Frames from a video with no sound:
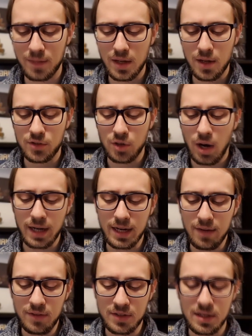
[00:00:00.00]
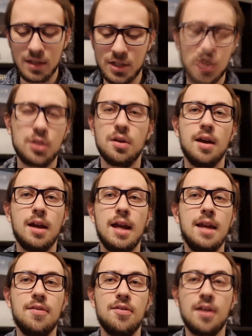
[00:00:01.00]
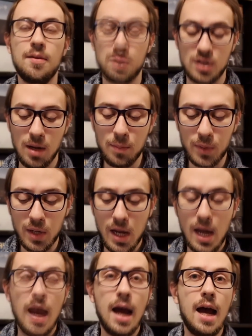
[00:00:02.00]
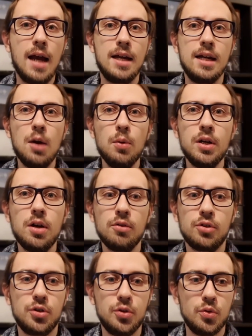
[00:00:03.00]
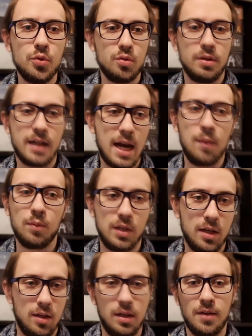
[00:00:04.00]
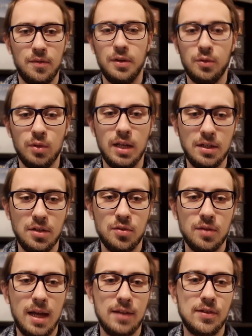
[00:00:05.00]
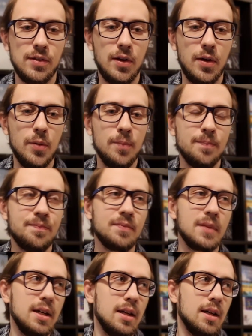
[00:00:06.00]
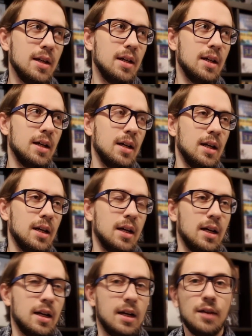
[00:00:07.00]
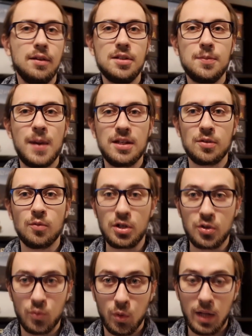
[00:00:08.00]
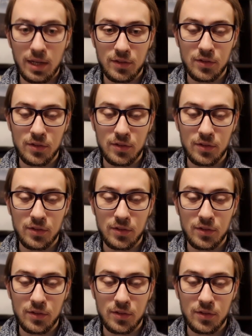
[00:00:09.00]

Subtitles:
So I give aesthetics a thumbs up. Now we go to gameplay and everything related to that. So now this is based on Russian roulette.